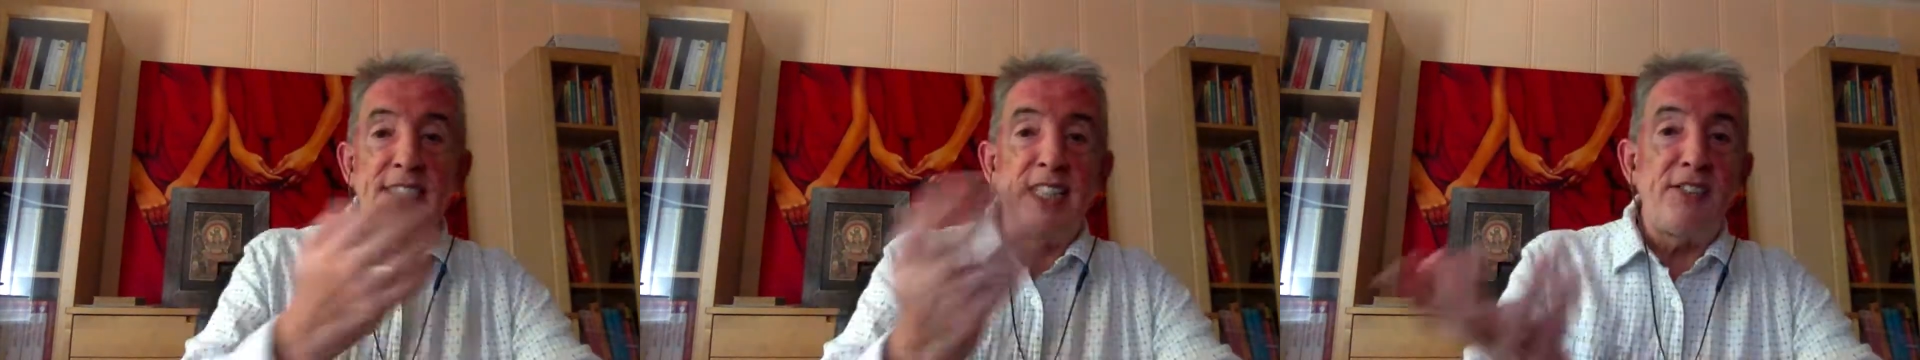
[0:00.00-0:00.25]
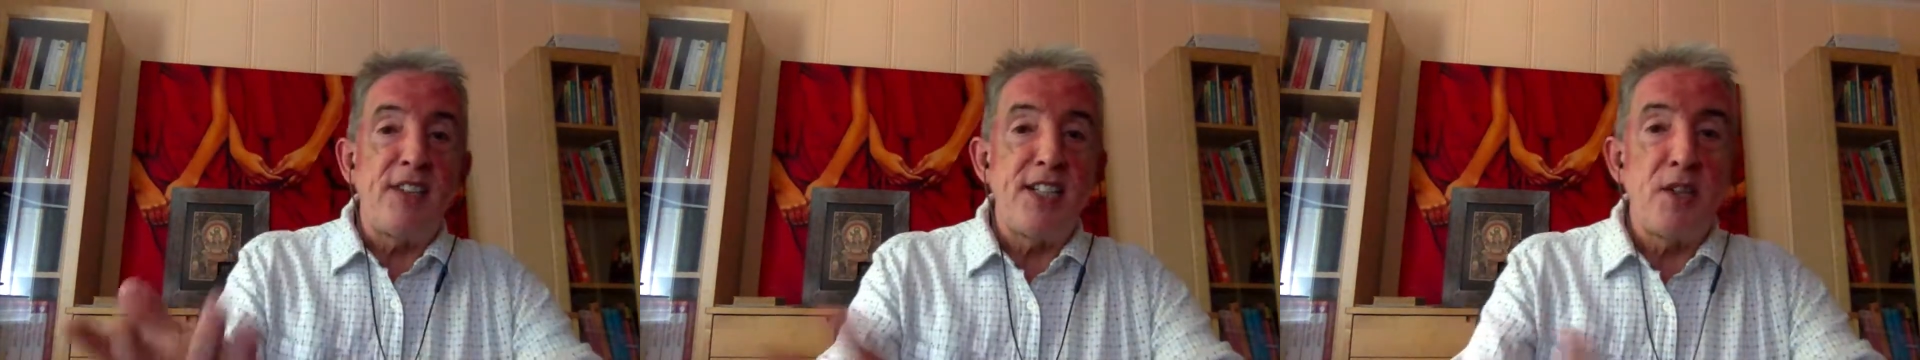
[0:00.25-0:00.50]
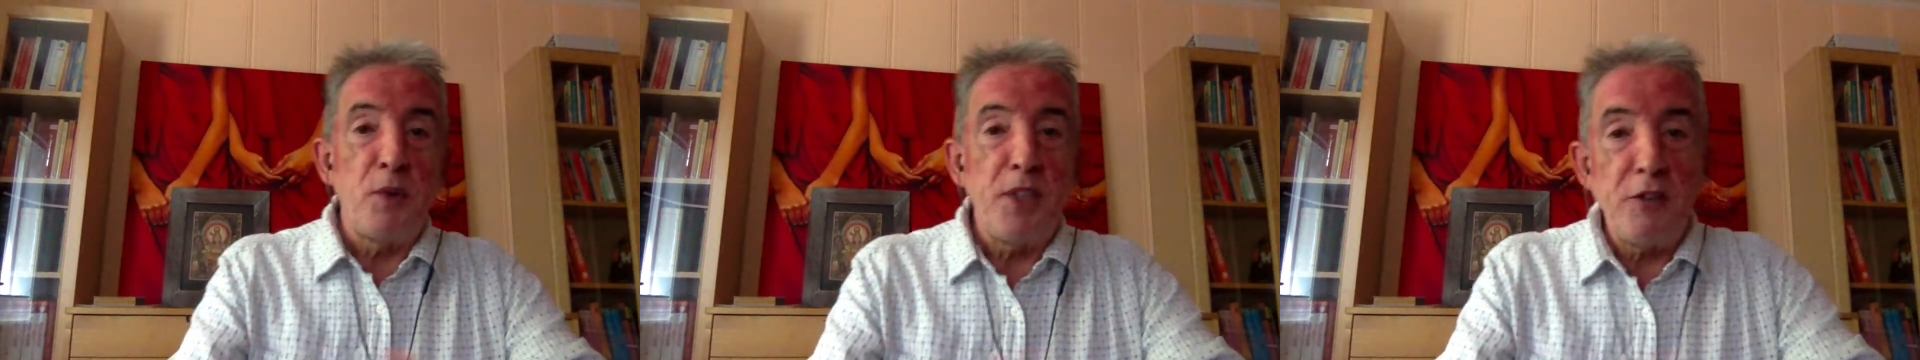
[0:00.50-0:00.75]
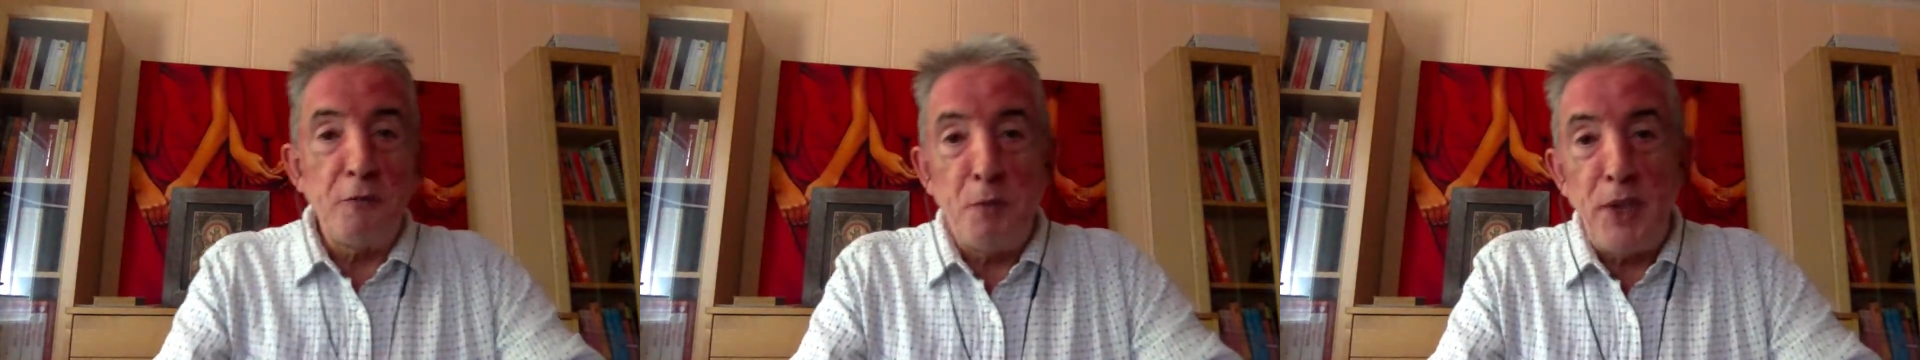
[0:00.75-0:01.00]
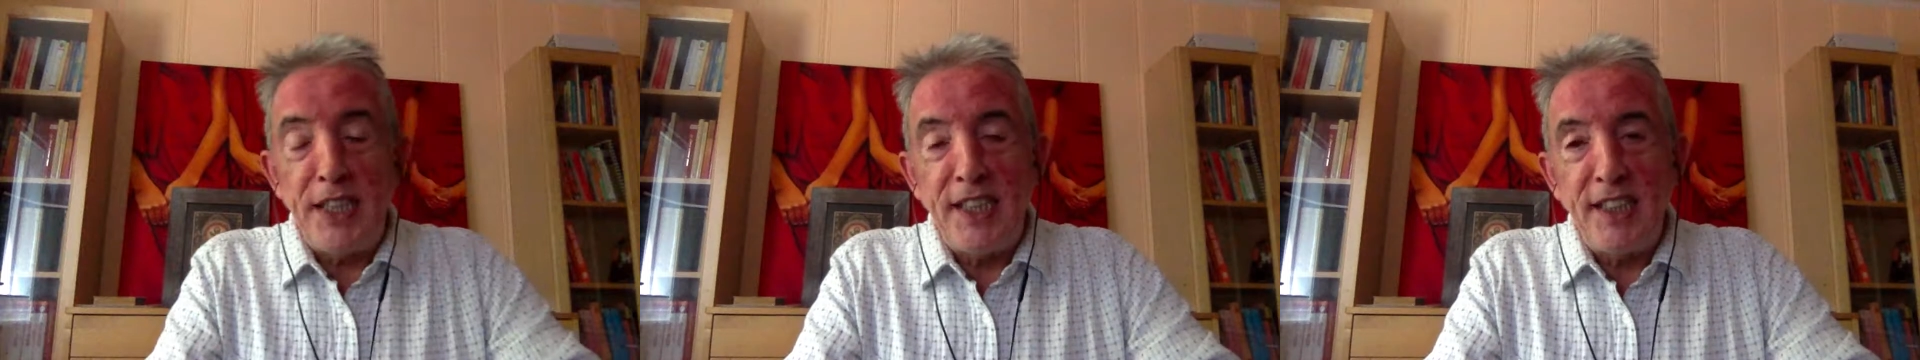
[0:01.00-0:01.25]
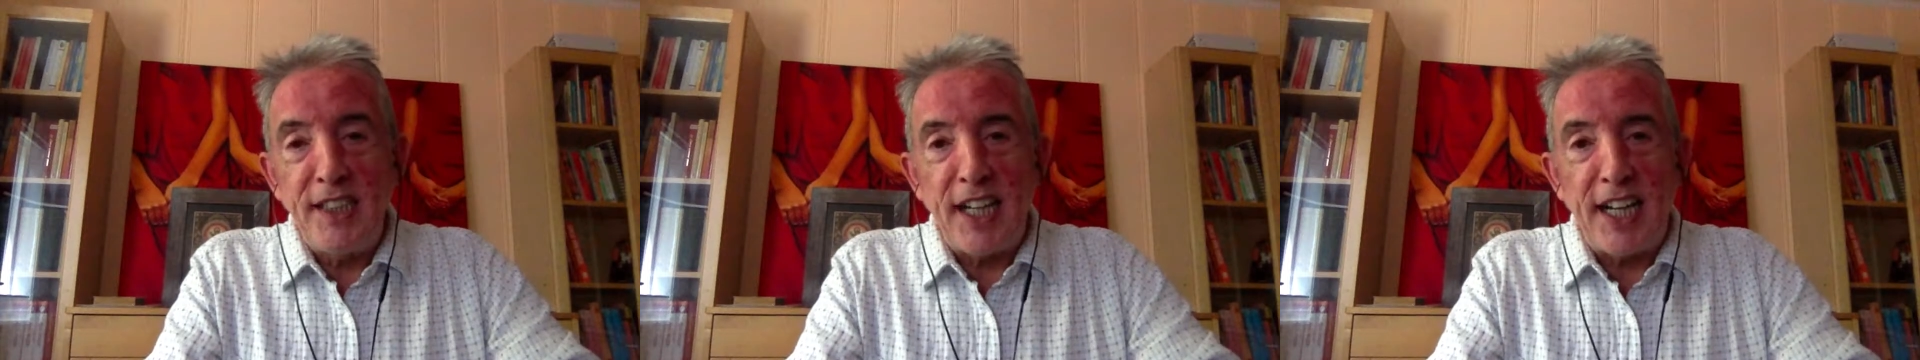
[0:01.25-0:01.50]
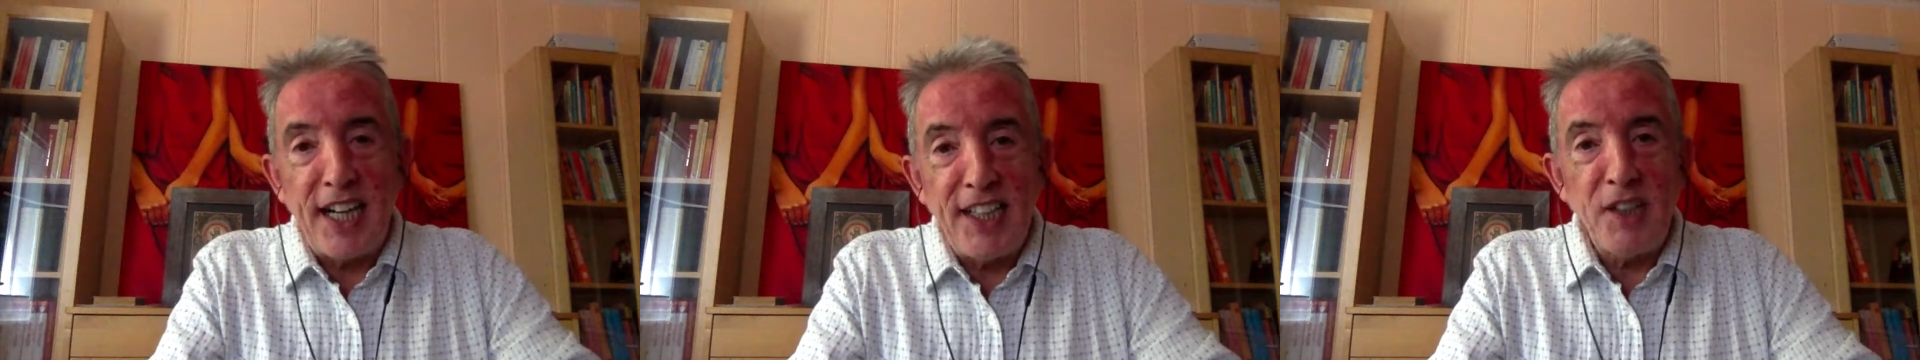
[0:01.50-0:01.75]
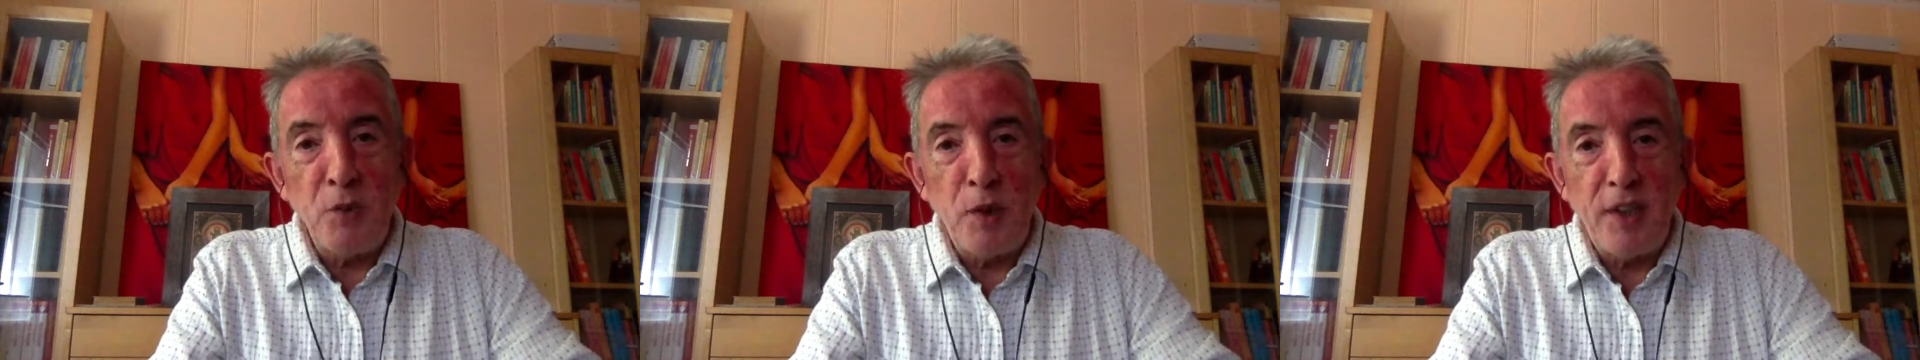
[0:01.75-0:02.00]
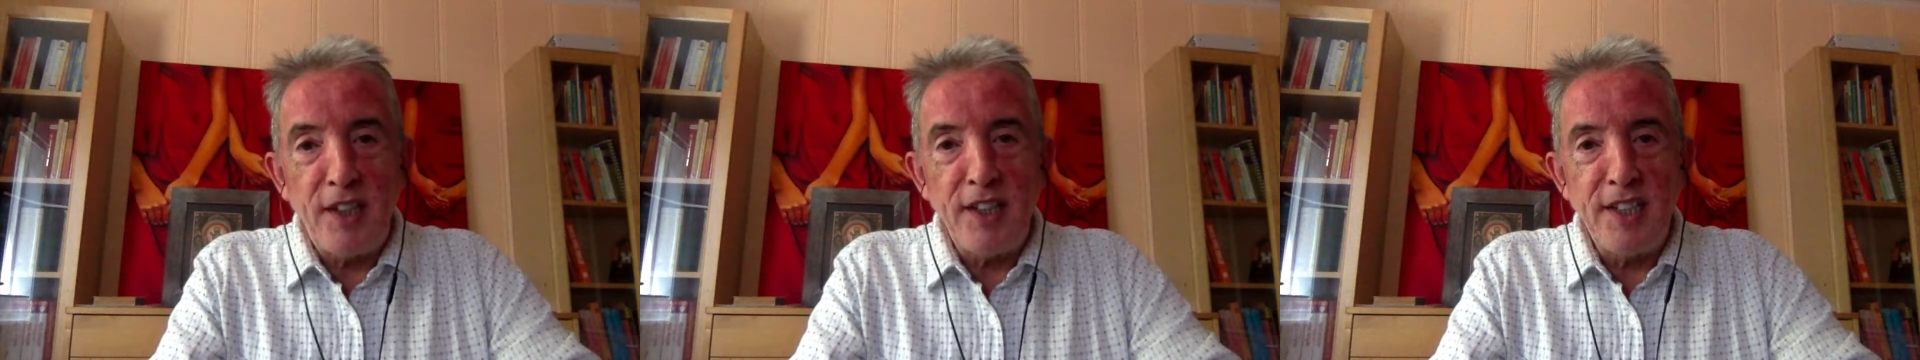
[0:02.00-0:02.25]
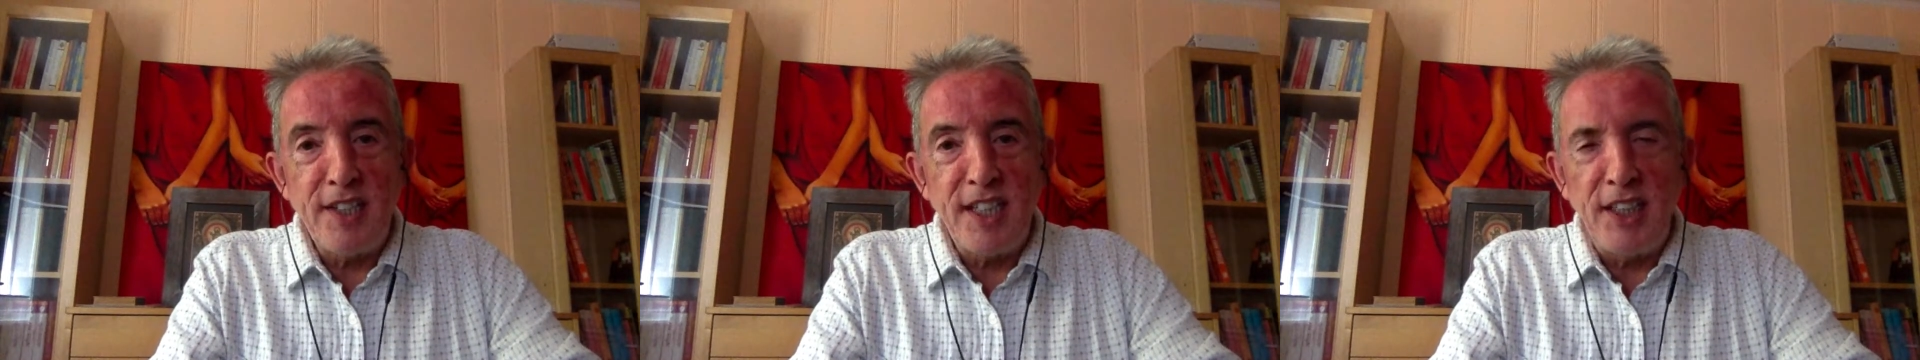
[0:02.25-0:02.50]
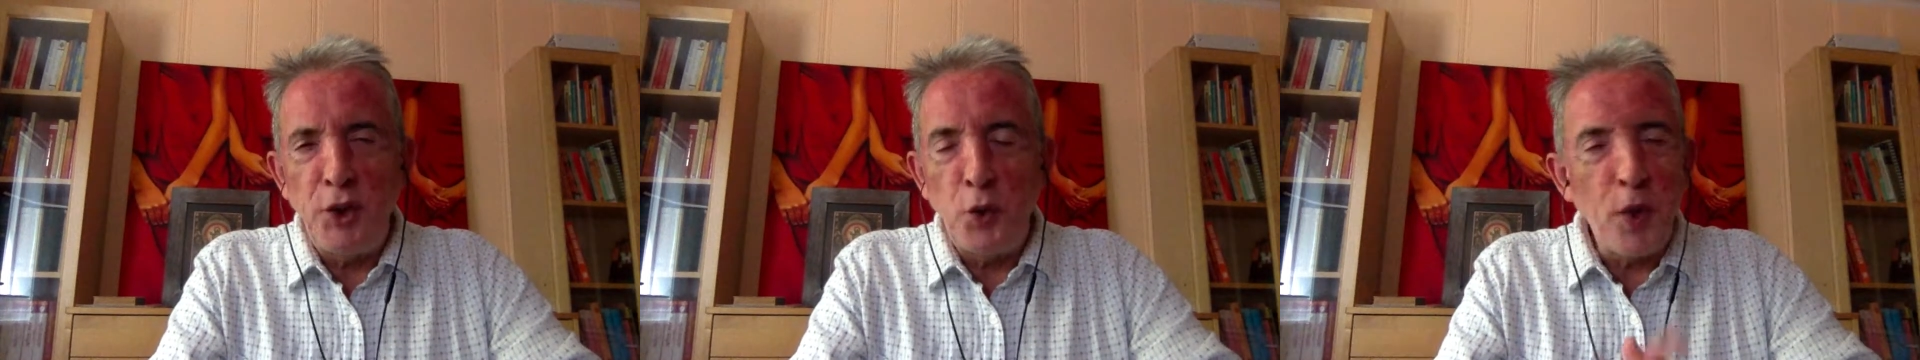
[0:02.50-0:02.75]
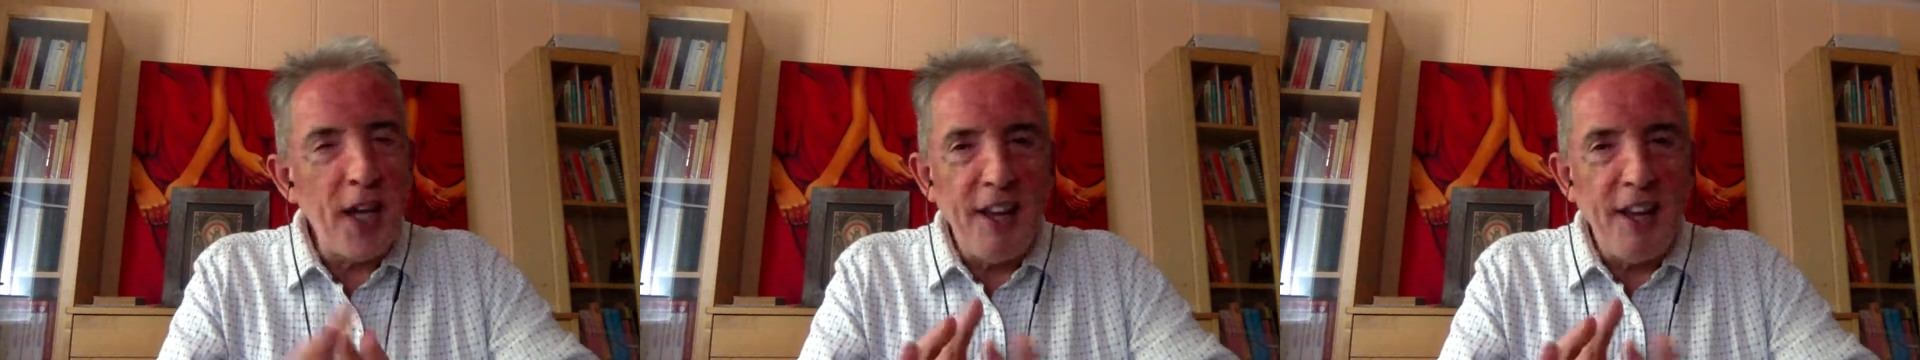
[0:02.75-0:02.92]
Tantra is a way of bringing higher awareness into